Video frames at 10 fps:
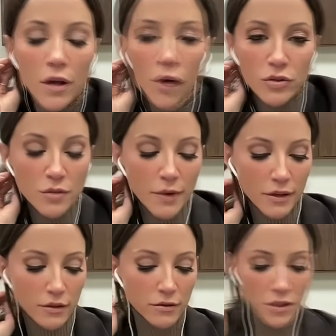Oh,
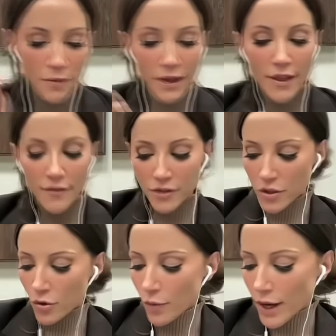to my left.
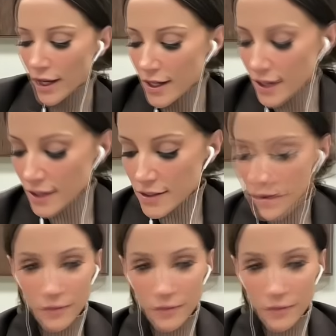Great.